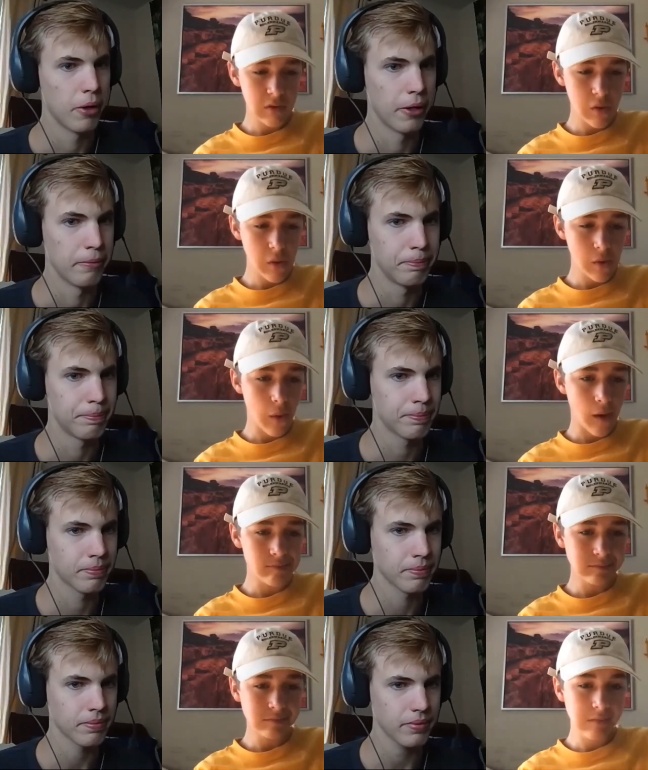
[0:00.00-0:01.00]
Speaker 1: but
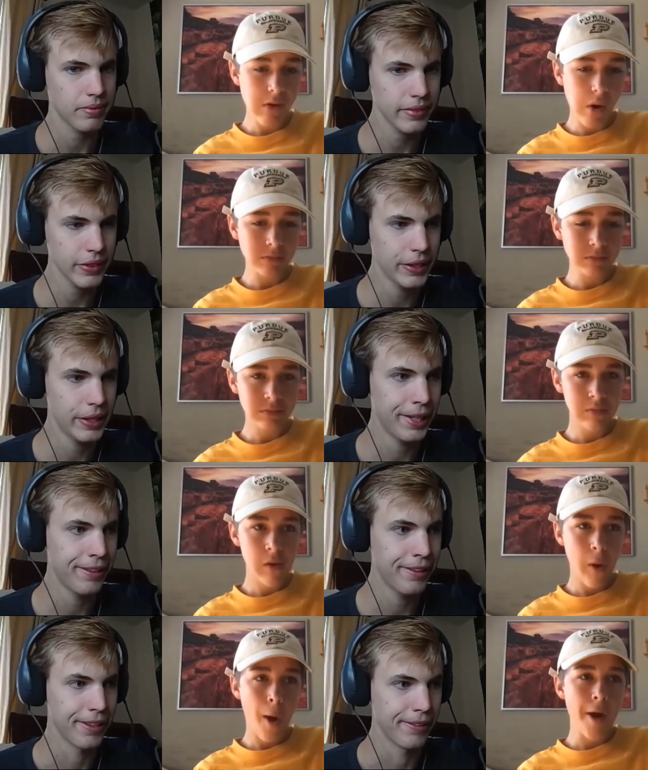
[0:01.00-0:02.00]
I
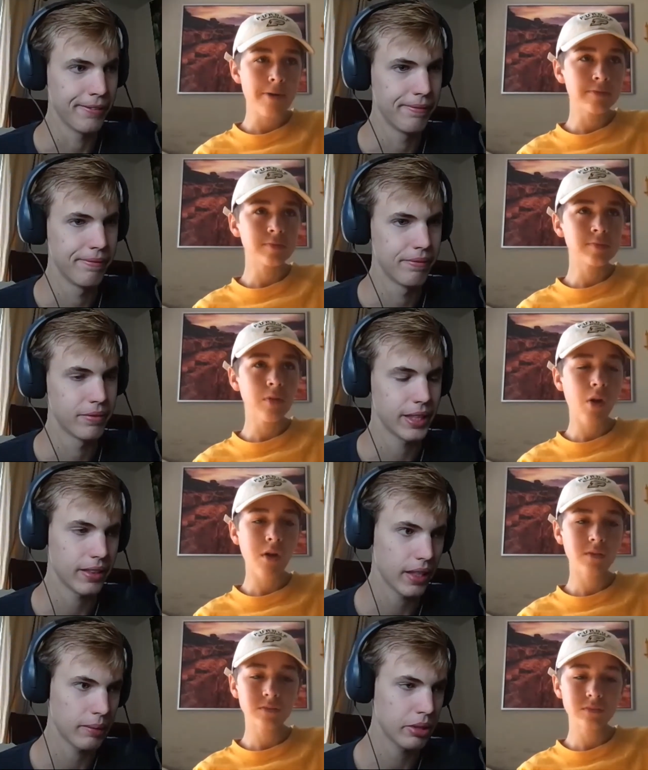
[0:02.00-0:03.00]
don't know. I'm